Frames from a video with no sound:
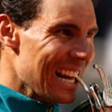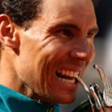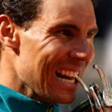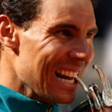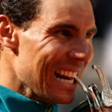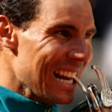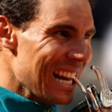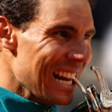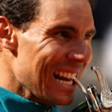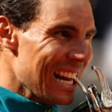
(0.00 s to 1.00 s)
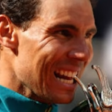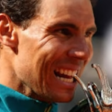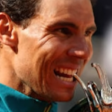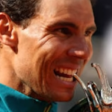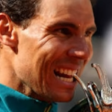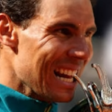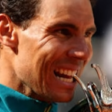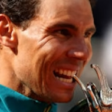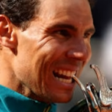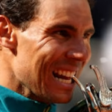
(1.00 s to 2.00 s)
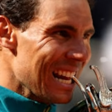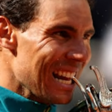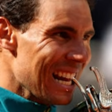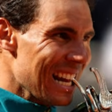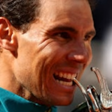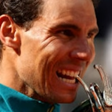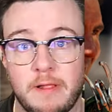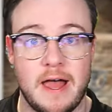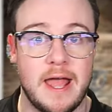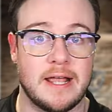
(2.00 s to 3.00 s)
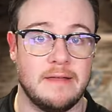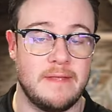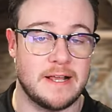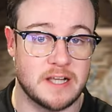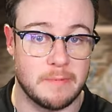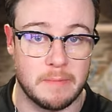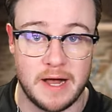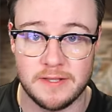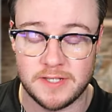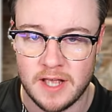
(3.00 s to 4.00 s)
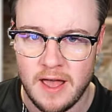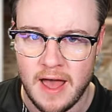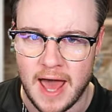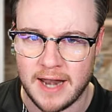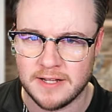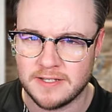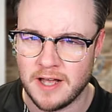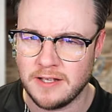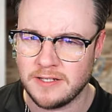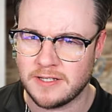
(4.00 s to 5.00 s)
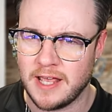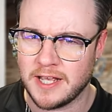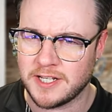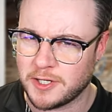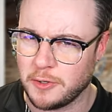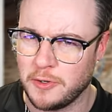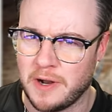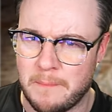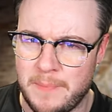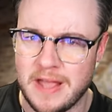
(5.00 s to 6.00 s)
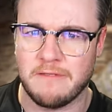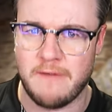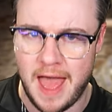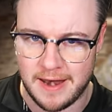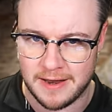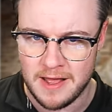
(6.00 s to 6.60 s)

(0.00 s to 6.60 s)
about his plans on the future tournaments that he's going to be playing in the next couple of months. And it does exclude a big event